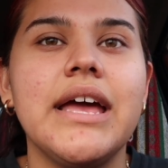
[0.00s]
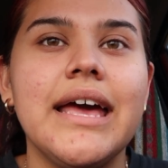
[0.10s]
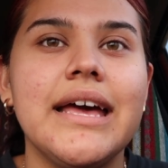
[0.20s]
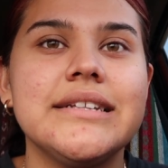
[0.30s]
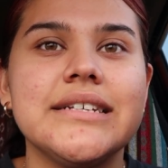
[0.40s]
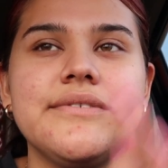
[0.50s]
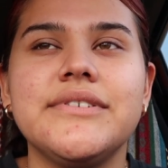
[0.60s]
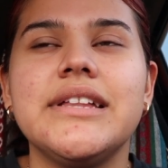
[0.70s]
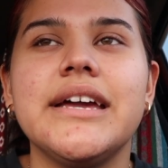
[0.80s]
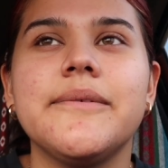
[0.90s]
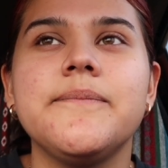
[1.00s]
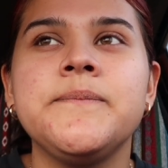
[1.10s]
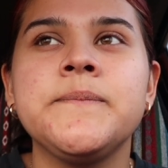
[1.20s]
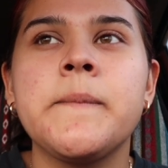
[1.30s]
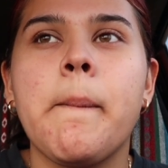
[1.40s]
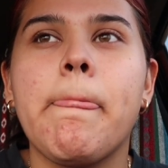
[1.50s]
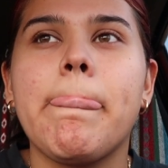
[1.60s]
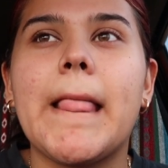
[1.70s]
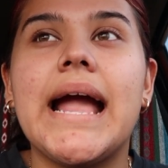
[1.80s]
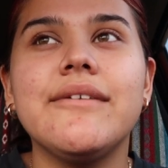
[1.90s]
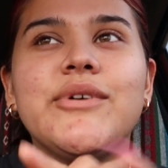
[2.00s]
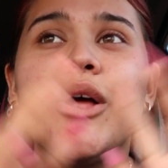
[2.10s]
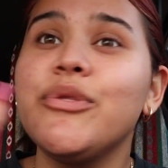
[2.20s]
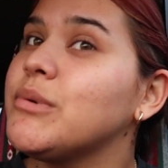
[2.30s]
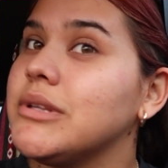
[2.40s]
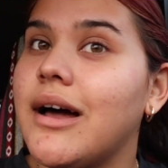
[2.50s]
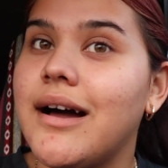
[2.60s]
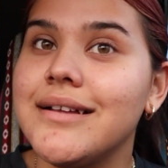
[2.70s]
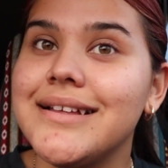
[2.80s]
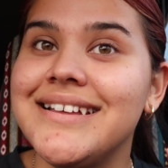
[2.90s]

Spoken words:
And I feel like I've gone through a lot.